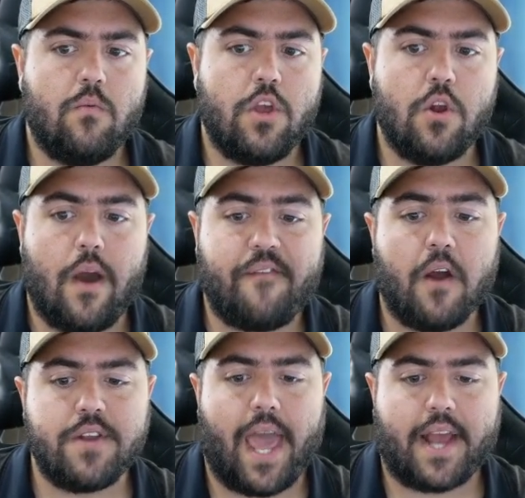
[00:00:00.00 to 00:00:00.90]
if
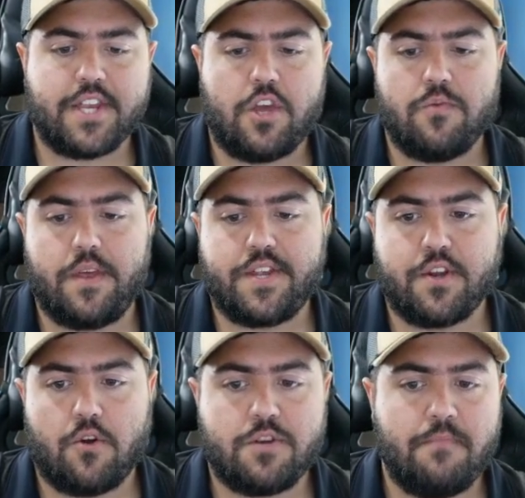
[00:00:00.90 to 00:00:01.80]
I were to execute this
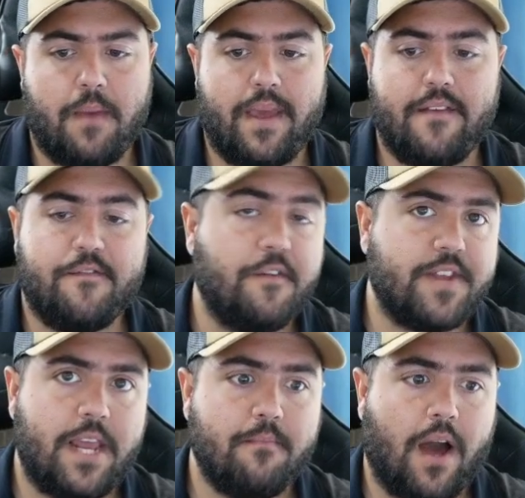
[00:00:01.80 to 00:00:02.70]
search maybe
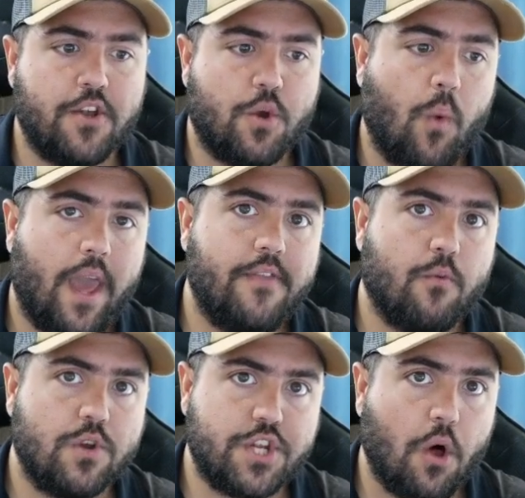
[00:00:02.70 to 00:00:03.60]
15 miles away, the
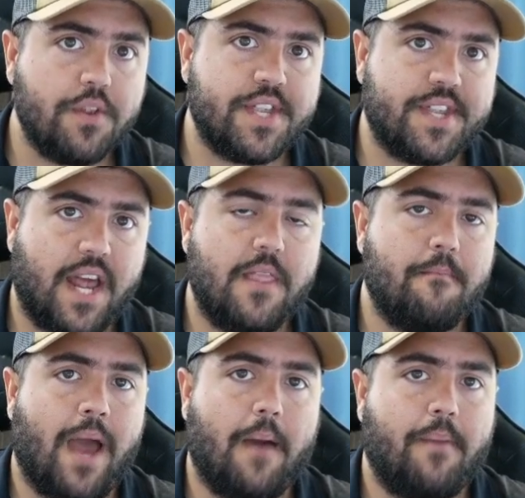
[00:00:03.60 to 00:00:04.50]
results inside of the
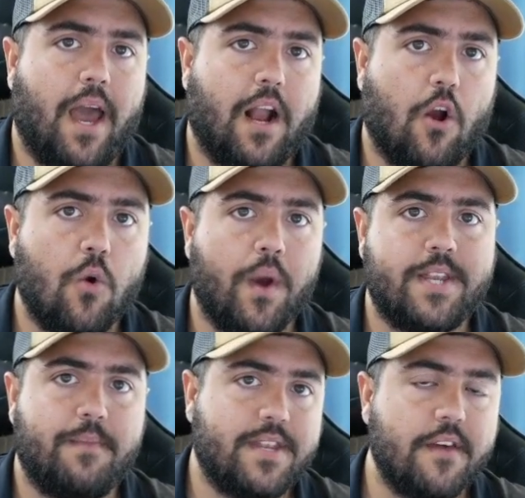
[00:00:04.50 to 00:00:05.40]
map pack are going
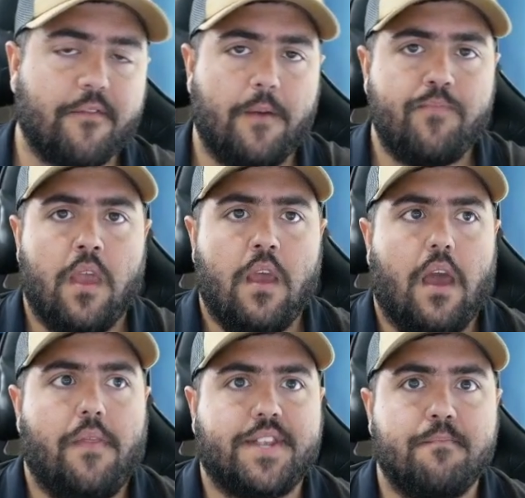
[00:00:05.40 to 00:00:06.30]
to be different.
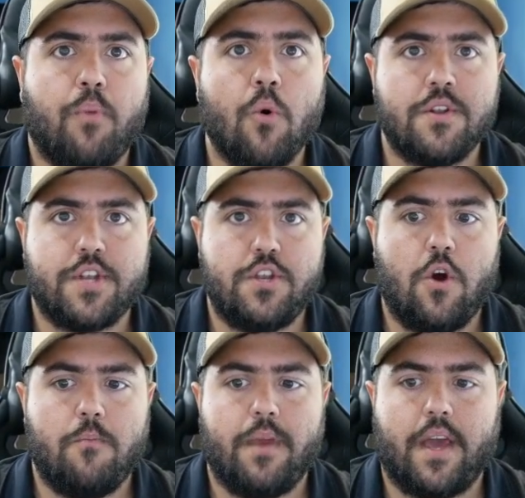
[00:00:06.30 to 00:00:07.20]
And that's important to
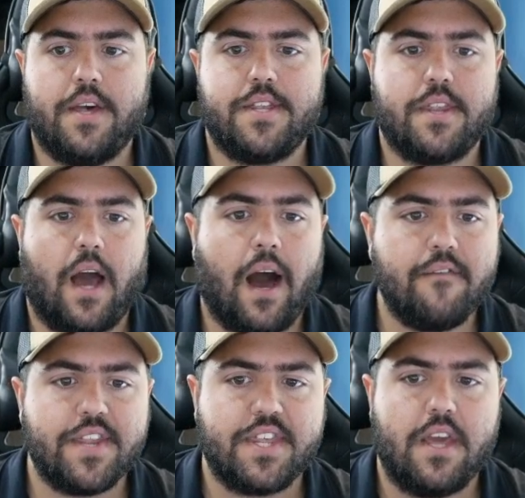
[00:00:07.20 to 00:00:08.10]
note because
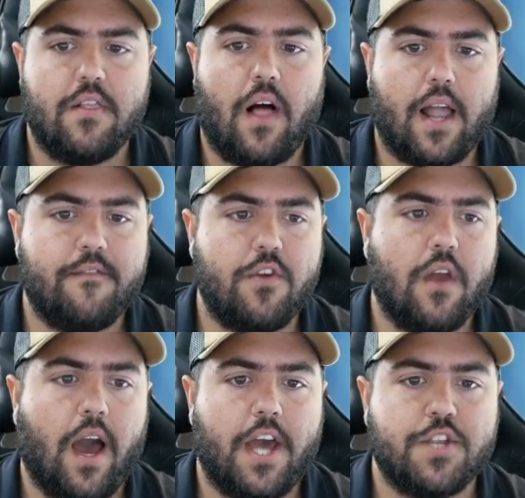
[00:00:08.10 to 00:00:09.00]
obviously a lot of you
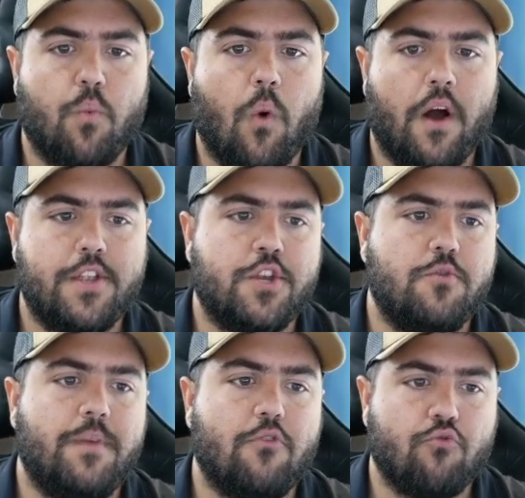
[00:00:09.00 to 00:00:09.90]
guys want
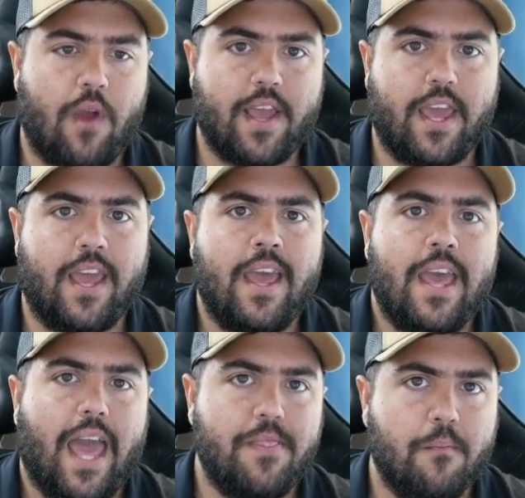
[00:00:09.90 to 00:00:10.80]
to be ranking
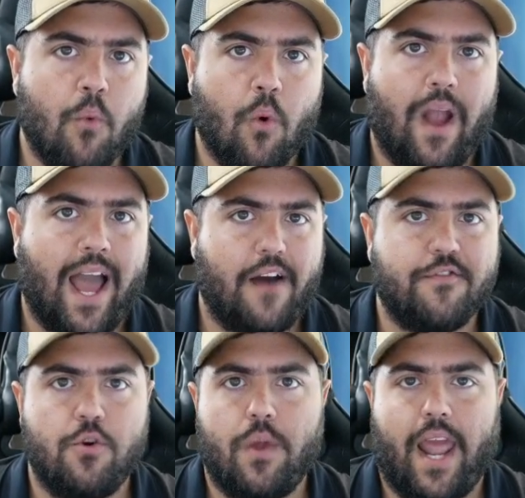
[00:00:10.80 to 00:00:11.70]
in the more
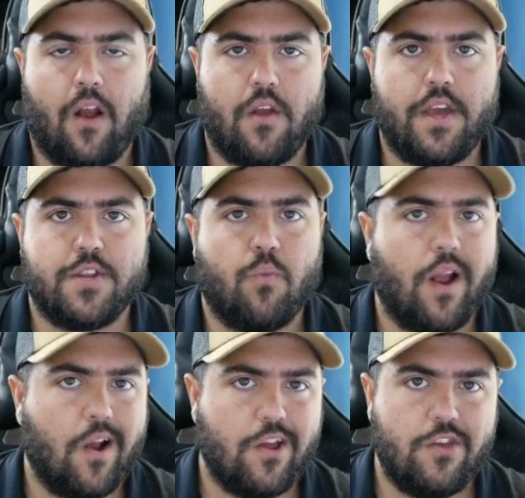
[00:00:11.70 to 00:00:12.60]
affluent areas
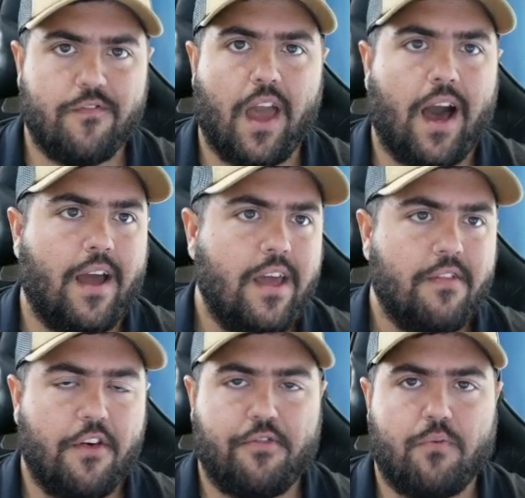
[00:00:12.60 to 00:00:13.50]
where you've got
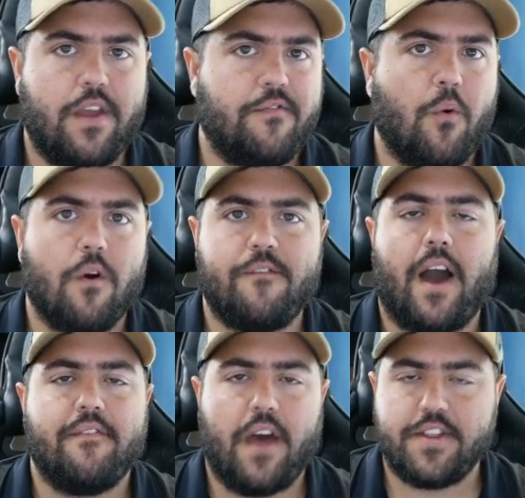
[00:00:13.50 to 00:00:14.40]
the 3, 4,
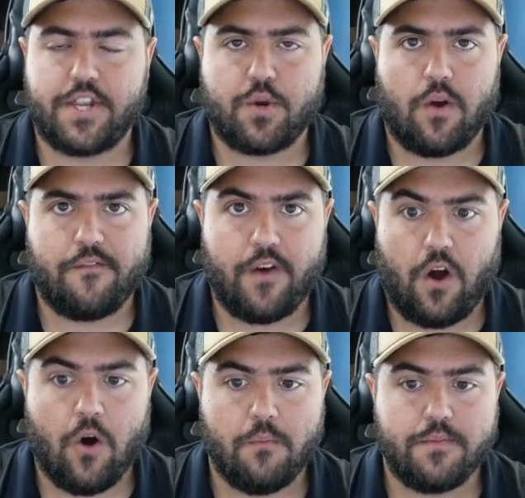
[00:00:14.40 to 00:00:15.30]
5,000 square
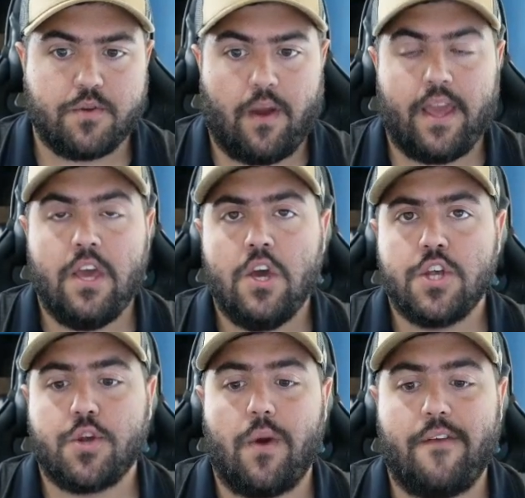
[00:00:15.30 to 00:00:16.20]
foot homes, right?
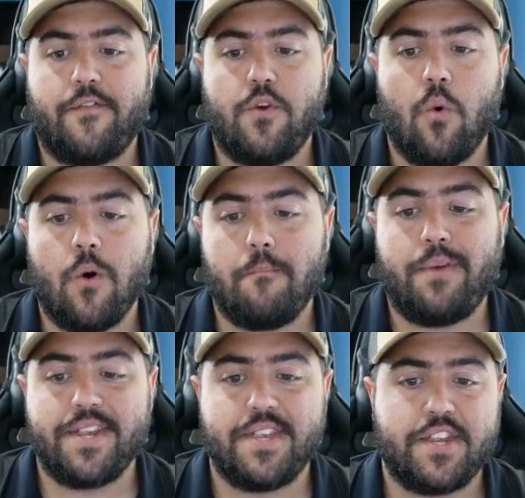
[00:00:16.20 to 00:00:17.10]
So if your
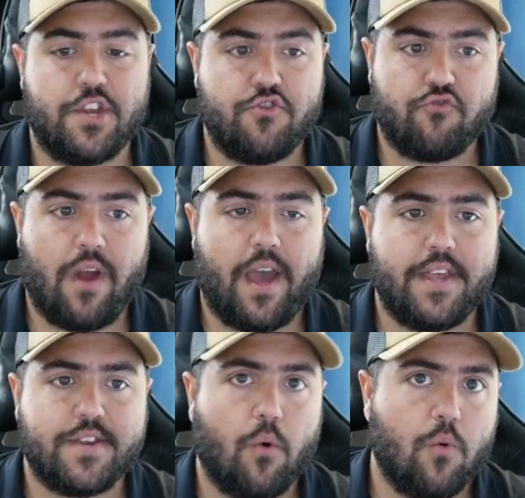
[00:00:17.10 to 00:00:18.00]
business
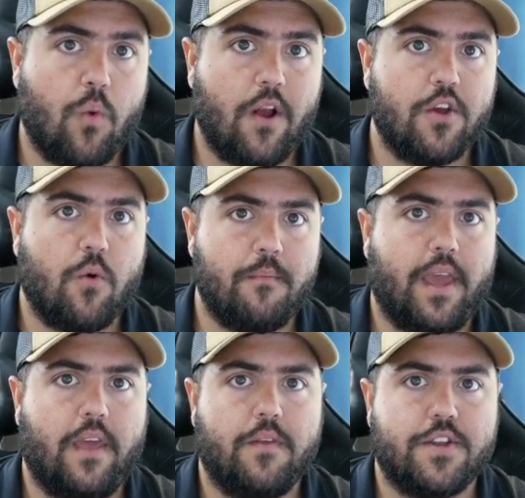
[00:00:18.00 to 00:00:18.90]
address or where you're
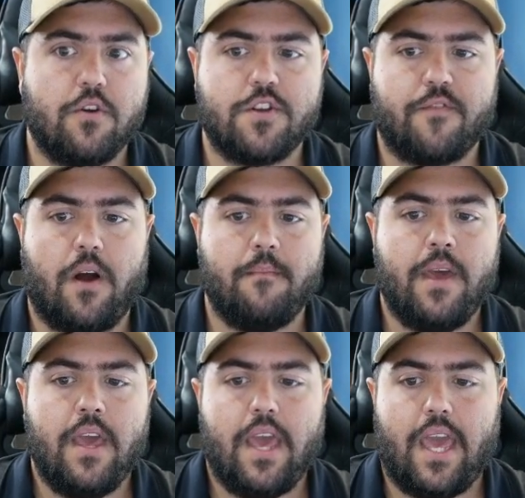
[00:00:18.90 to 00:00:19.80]
making the search from
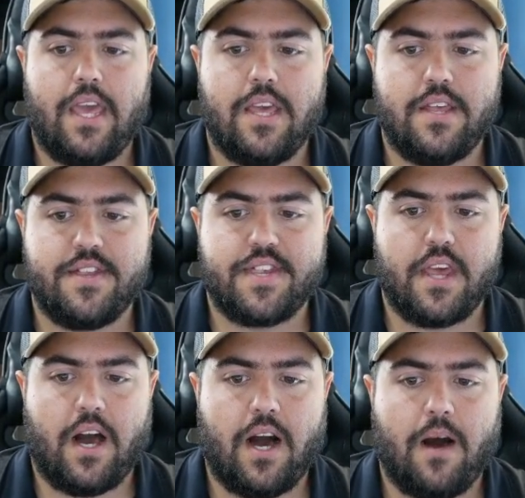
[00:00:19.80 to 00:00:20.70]
is